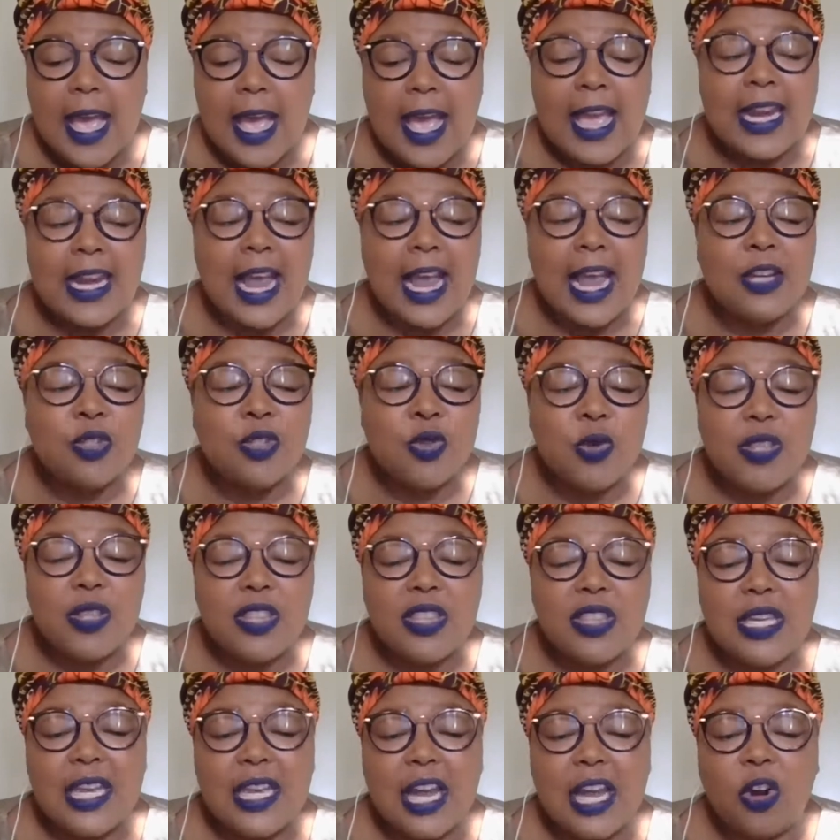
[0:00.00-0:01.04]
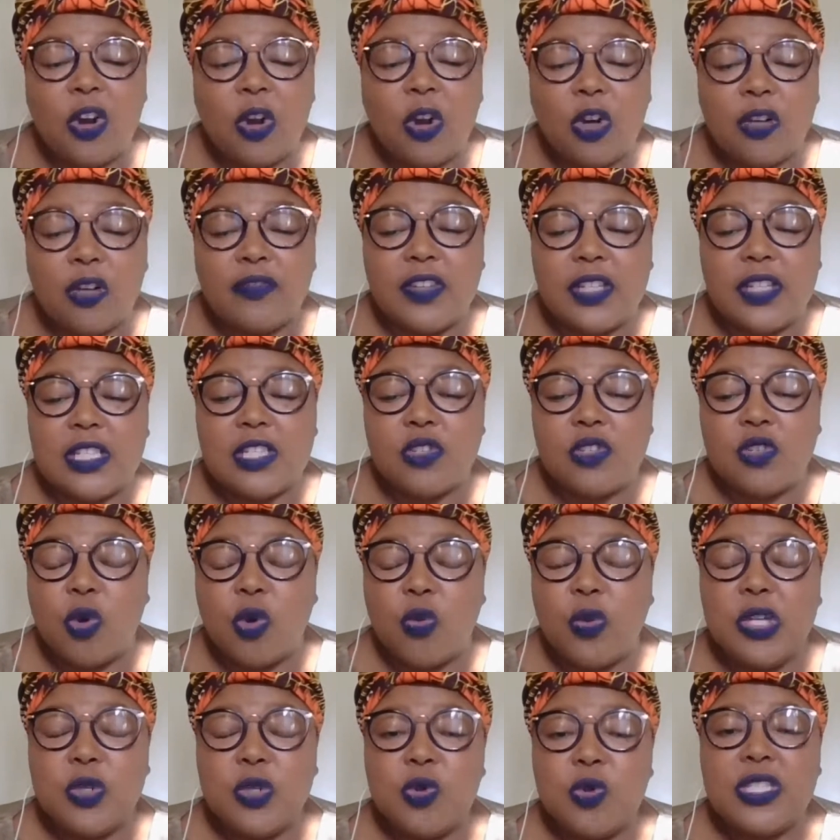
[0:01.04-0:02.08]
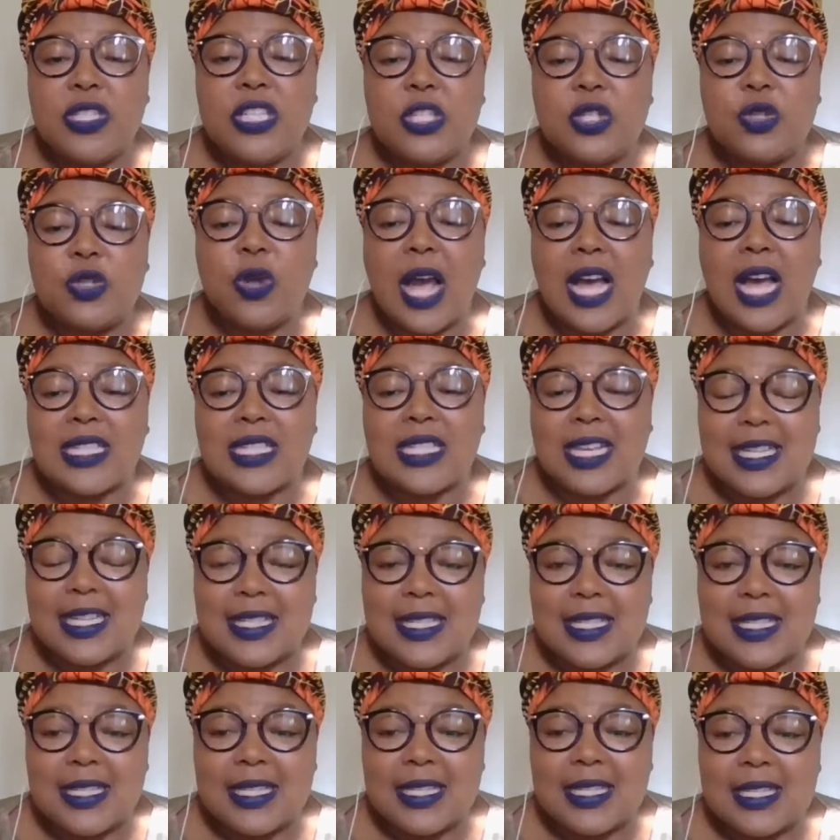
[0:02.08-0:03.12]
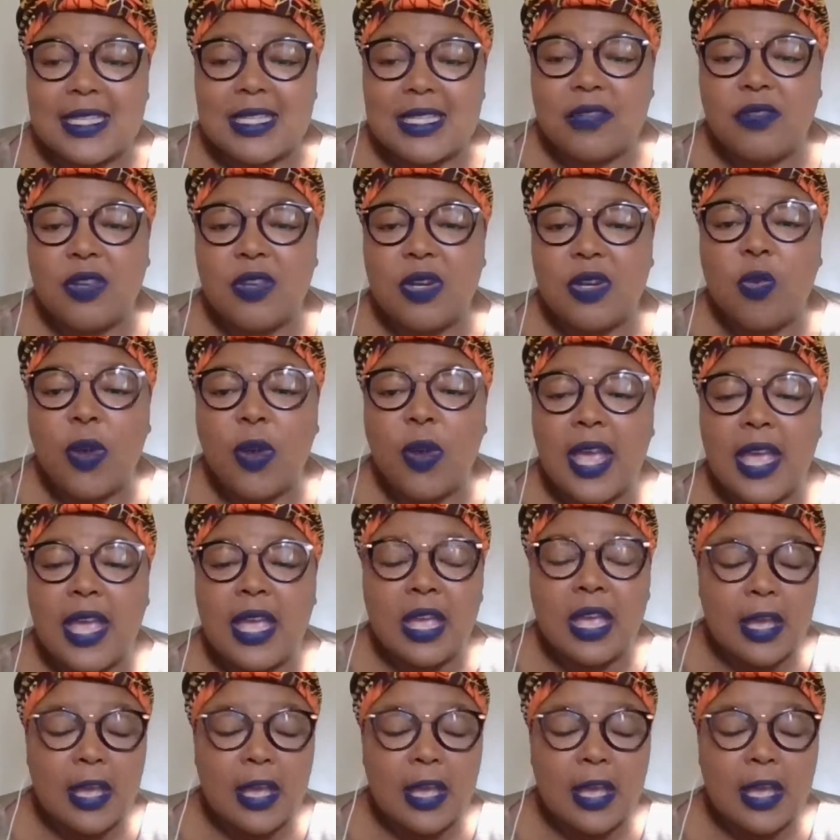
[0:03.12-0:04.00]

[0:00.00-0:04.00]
And I do think a lot of it, you know, we do need to ask assistance, even where,